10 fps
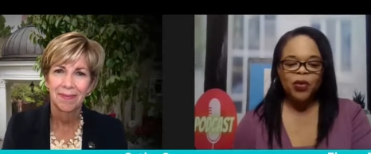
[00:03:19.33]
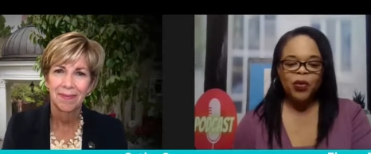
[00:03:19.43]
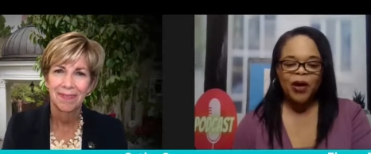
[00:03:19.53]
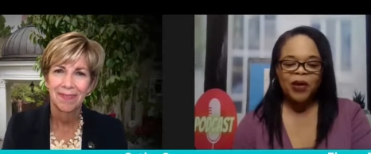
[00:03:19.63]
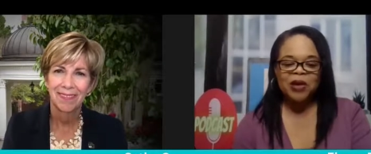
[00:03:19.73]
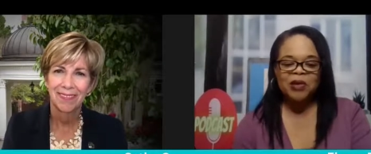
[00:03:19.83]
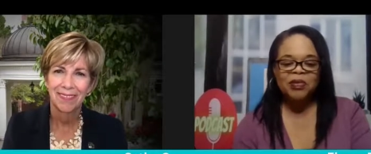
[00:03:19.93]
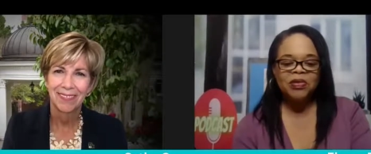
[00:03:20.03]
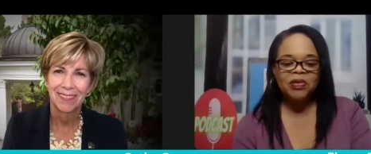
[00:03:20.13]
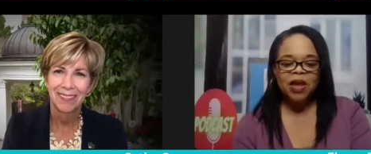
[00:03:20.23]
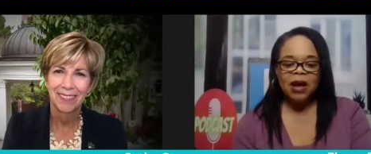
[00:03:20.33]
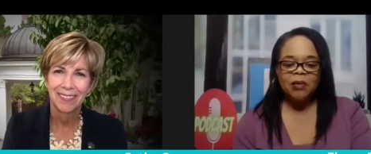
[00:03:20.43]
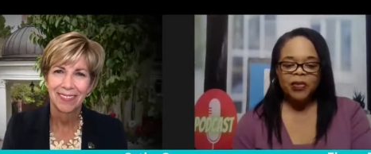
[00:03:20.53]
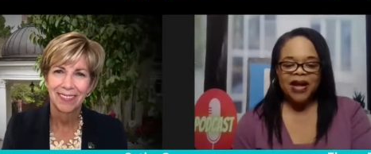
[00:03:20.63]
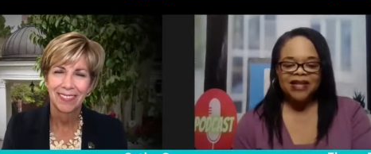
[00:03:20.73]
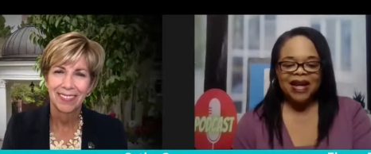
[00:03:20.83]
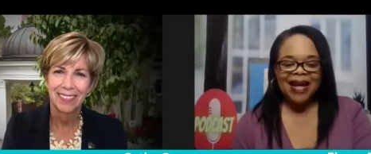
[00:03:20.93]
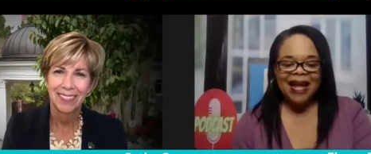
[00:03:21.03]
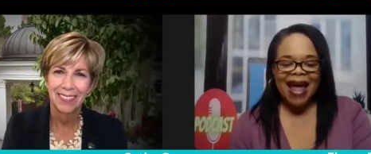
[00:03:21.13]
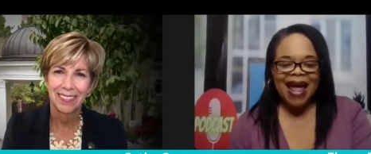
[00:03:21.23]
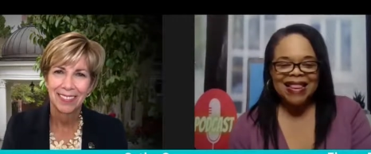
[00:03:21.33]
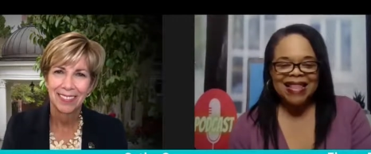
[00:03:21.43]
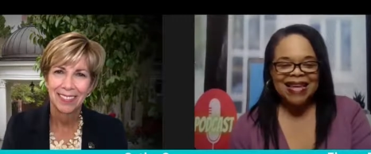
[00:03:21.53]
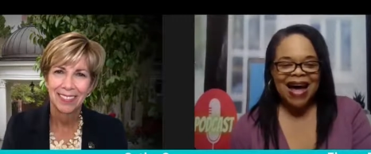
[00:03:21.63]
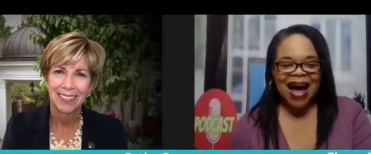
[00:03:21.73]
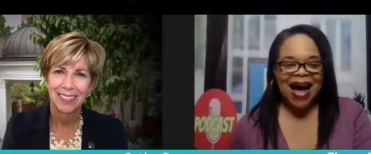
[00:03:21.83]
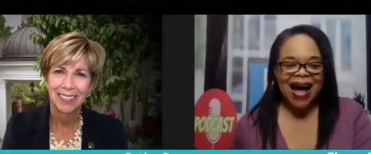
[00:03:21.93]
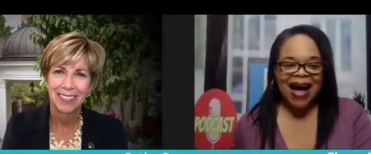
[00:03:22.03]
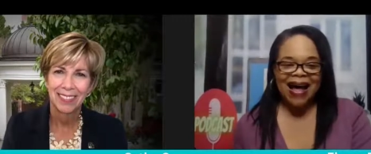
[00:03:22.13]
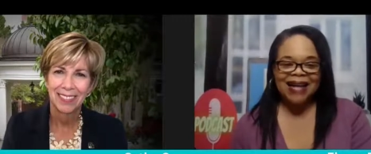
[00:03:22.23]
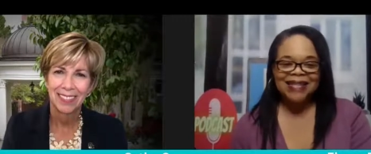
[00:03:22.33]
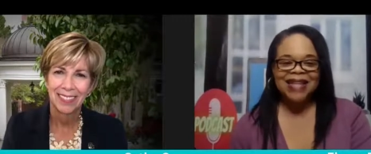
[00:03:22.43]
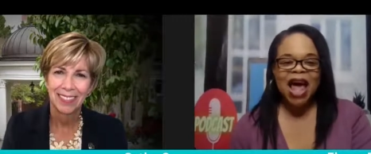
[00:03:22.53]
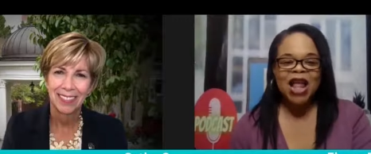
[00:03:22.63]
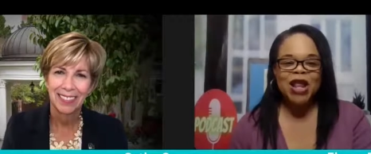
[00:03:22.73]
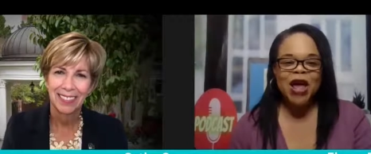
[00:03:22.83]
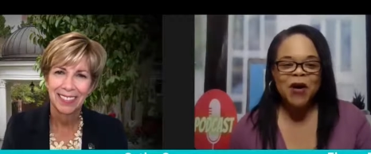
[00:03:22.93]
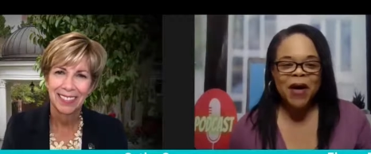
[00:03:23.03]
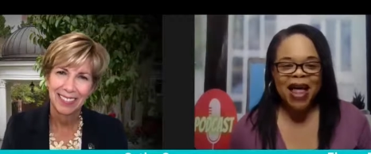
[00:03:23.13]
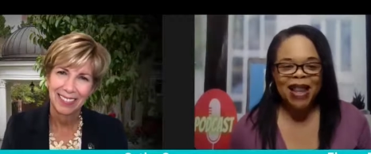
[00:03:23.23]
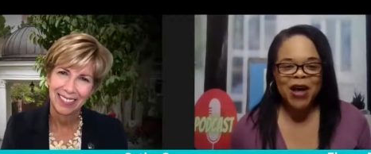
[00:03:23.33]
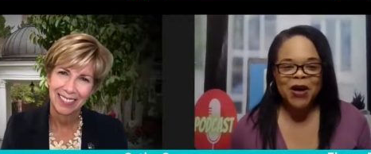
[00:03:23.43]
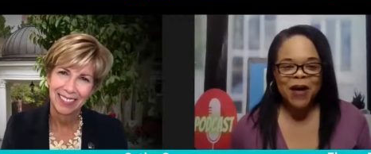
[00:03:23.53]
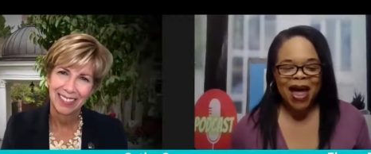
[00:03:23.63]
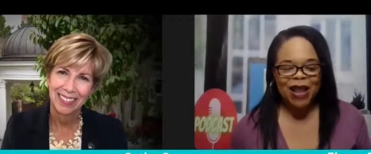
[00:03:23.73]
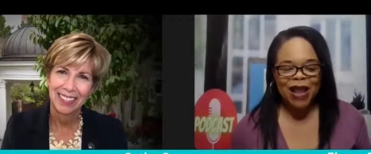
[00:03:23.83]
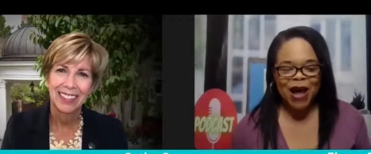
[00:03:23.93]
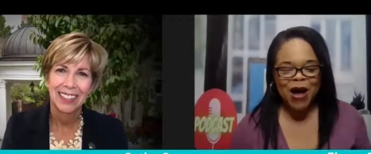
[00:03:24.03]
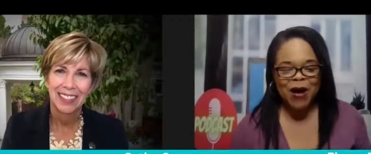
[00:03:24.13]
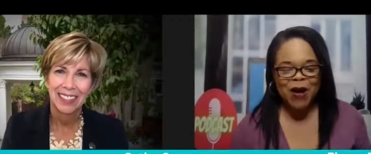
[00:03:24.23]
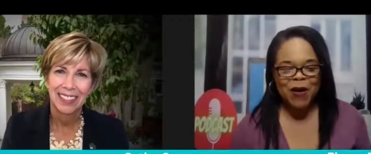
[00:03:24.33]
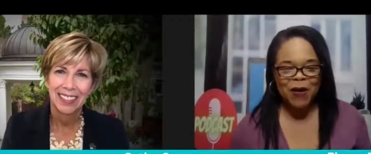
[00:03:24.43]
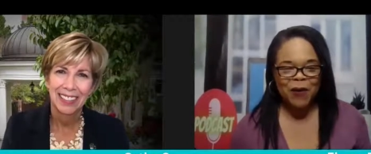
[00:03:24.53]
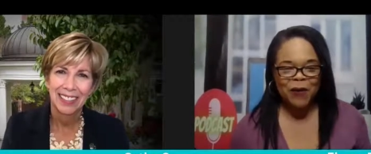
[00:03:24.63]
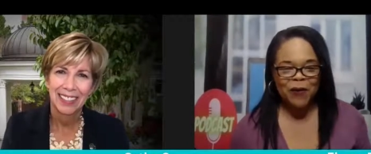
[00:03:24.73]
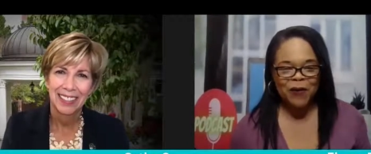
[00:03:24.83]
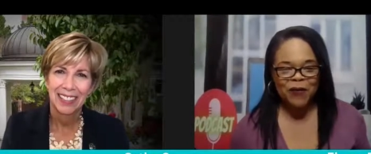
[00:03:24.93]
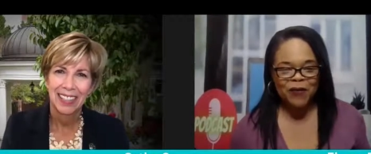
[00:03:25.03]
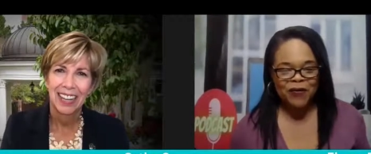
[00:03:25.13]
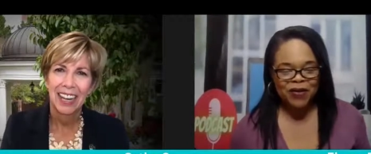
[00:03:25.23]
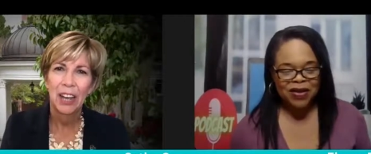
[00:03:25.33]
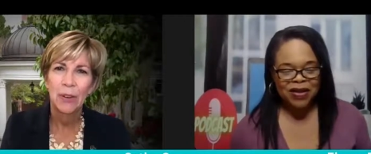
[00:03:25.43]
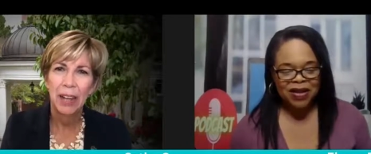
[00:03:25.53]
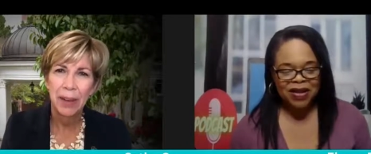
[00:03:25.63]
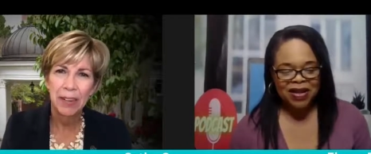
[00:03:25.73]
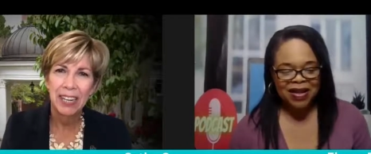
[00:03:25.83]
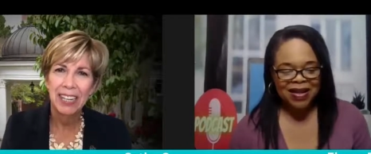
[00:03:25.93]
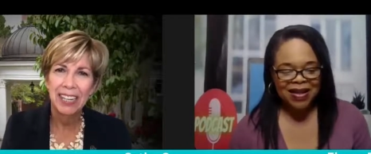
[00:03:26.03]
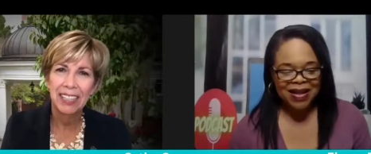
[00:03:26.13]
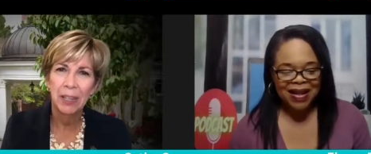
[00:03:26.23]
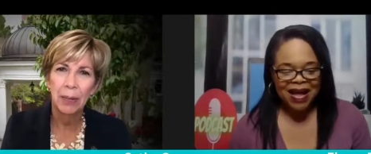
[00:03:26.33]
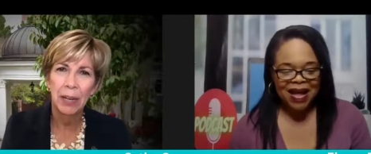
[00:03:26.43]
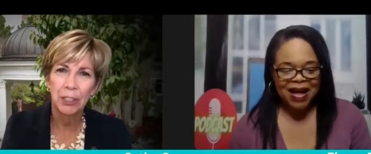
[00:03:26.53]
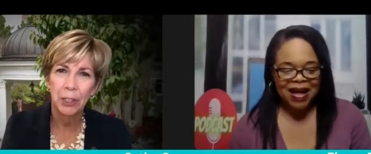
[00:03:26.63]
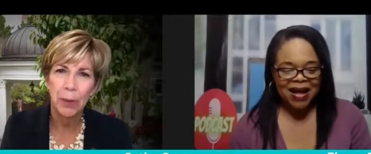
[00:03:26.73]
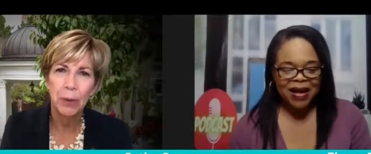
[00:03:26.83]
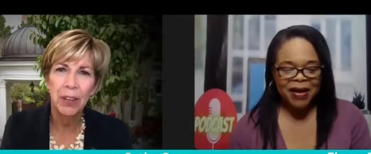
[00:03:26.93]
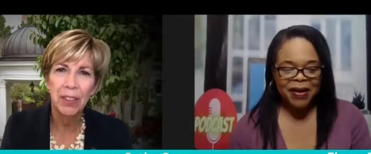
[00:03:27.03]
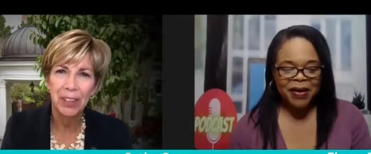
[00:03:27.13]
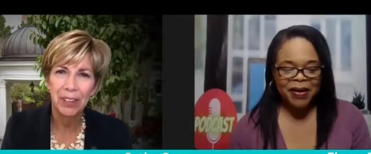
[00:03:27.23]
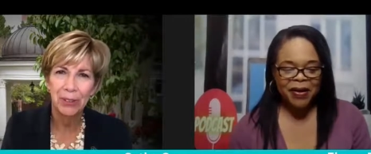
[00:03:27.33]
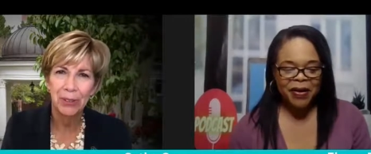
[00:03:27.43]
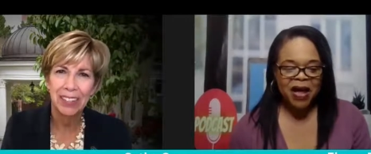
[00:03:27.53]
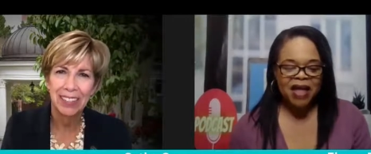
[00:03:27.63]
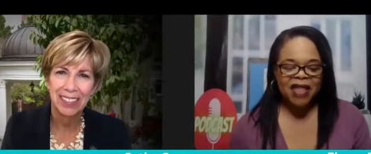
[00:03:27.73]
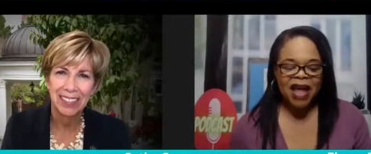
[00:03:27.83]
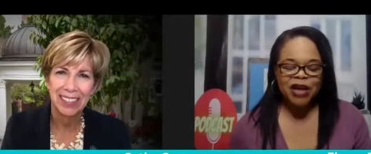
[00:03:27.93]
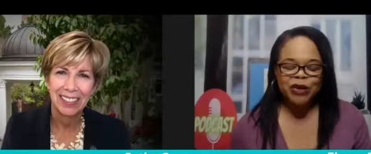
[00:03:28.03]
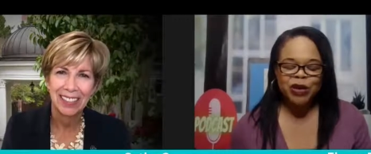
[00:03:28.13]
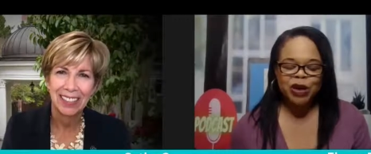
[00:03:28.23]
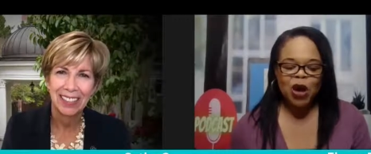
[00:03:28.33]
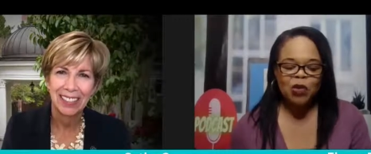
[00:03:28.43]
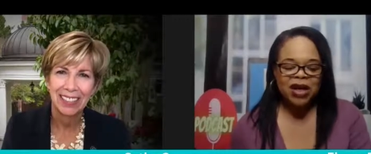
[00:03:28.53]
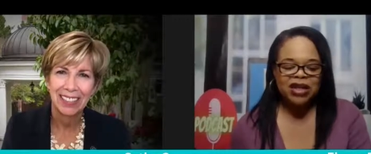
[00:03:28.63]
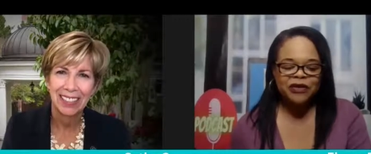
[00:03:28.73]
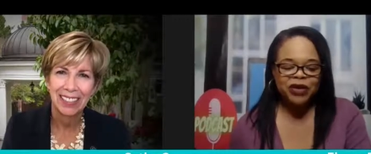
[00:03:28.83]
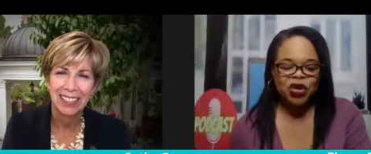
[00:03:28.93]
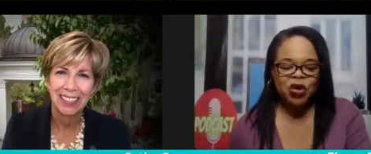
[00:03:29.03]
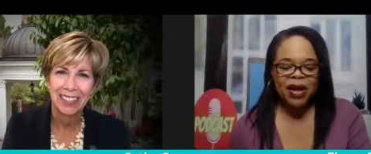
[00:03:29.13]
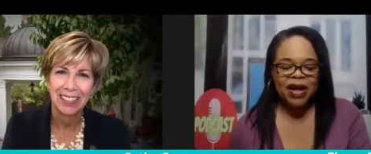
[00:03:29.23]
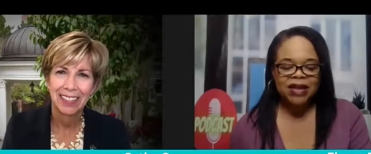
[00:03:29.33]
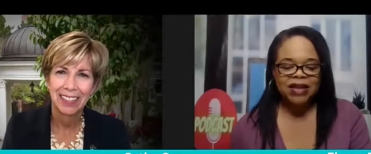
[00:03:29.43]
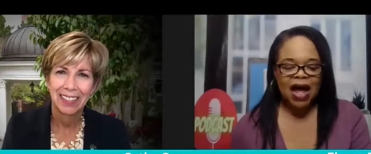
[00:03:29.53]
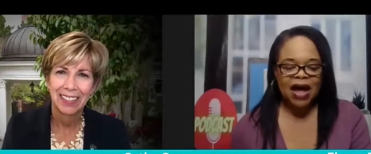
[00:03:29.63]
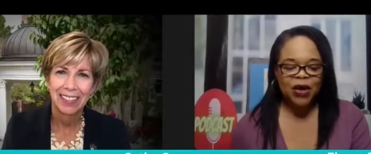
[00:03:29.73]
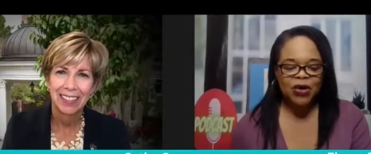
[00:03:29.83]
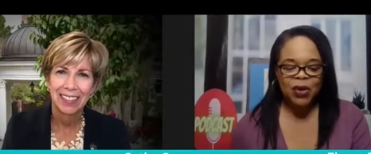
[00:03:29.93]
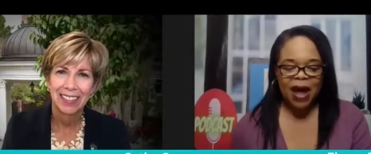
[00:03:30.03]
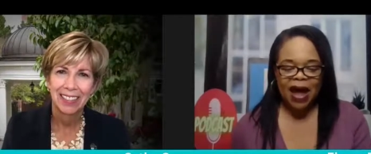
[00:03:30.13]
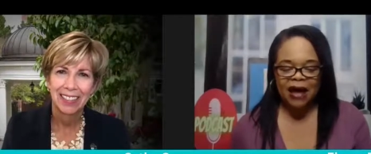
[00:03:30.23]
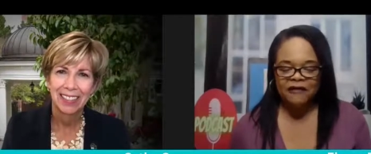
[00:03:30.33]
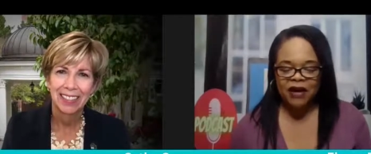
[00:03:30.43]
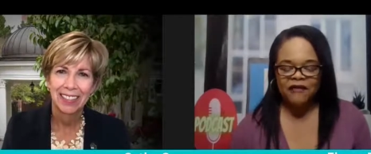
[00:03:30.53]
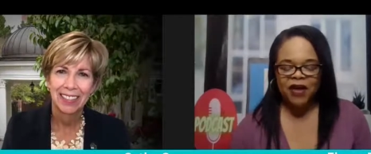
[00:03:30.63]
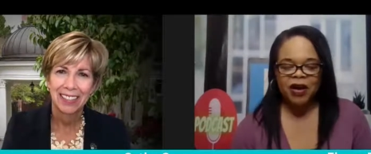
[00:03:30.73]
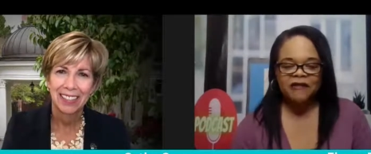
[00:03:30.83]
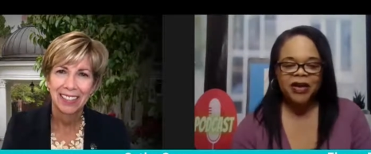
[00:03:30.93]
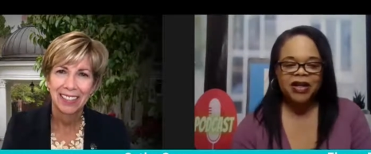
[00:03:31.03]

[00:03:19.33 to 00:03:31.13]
Speaker 1: me welcome President Cathy Cox. Hello, hello, hello.
Speaker 2: Hello, Ebony. It's a pleasure to be with you.
Speaker 1: Thank you so much for joining us. I know you have a very,